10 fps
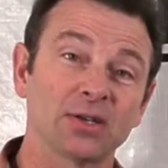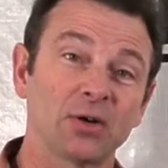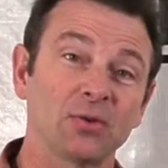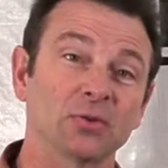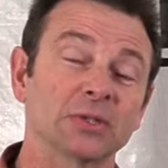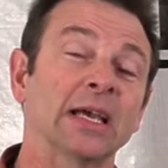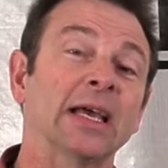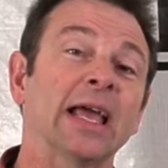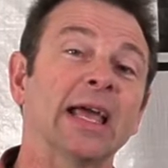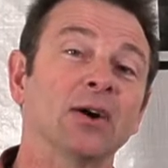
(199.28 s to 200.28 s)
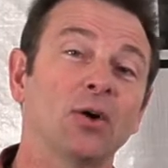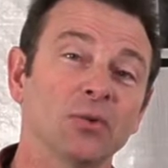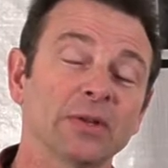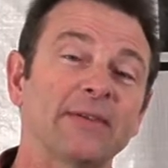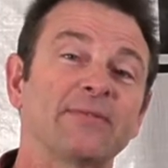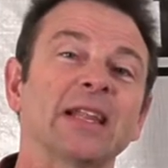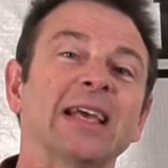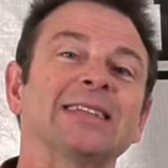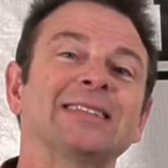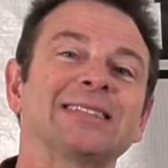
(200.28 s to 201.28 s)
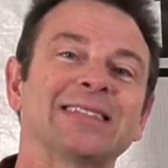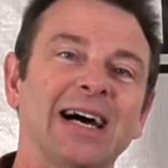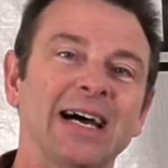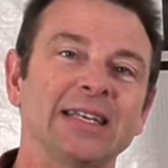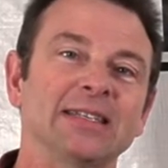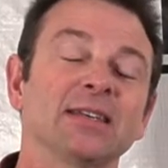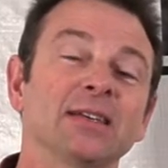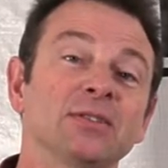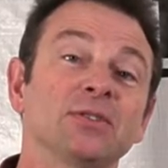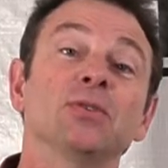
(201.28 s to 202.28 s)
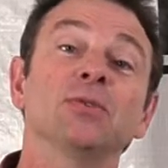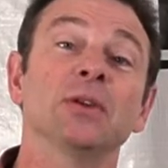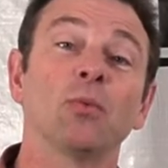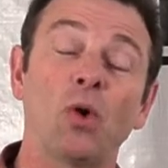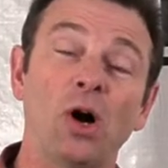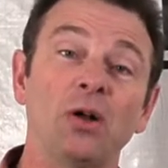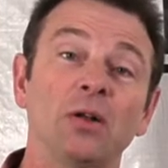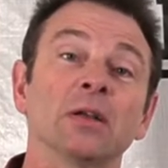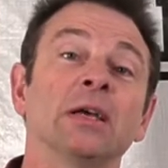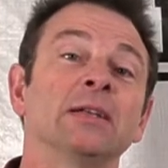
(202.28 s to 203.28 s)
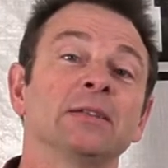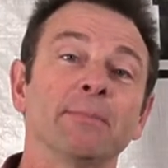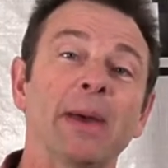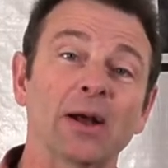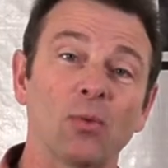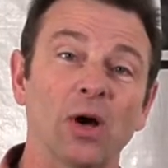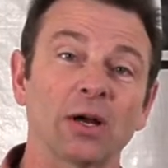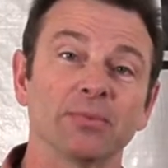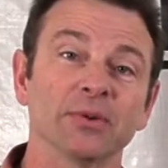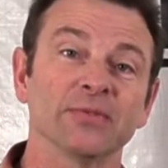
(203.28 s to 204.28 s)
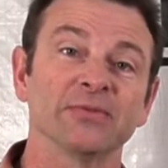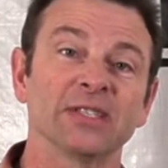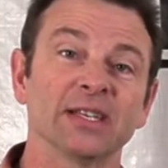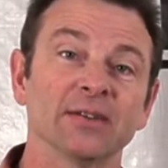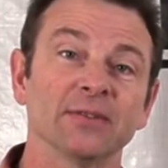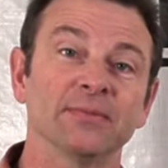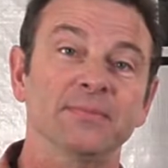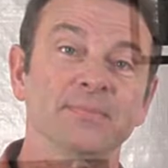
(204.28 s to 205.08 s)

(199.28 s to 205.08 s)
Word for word: holes and hold that flange tight to the wall to make a waterproof seal.